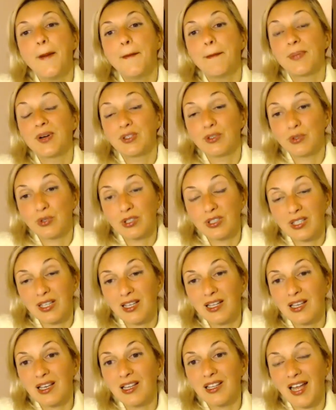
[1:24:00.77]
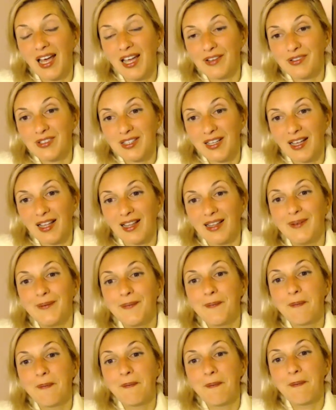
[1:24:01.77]
but your daily lifestyle
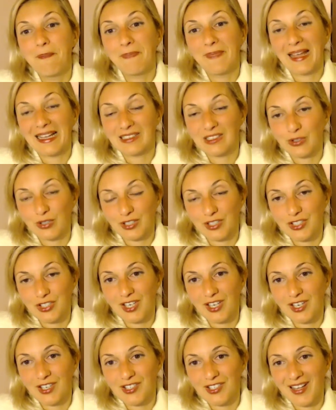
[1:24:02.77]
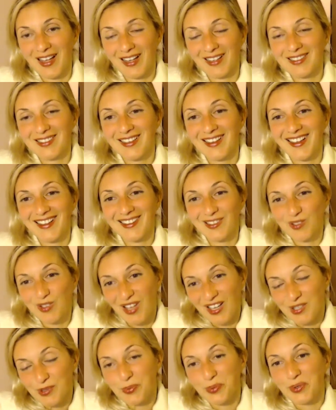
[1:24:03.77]
that's going to change that. And
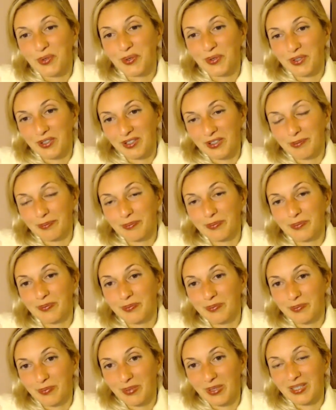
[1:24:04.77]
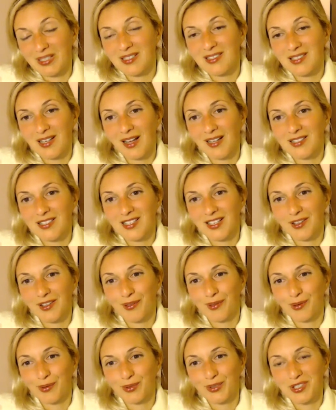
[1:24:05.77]
that's what we're going to be discussing
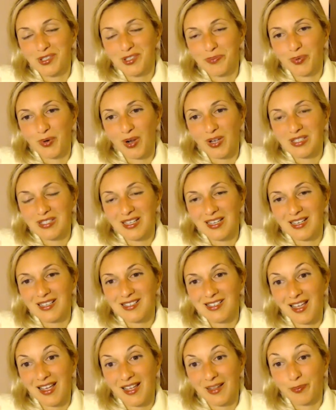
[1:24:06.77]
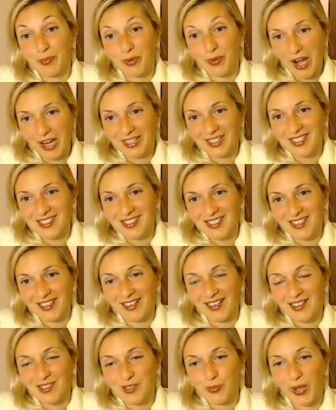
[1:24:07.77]
through this process and
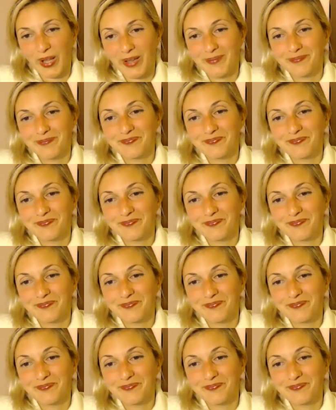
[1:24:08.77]
practicing as well.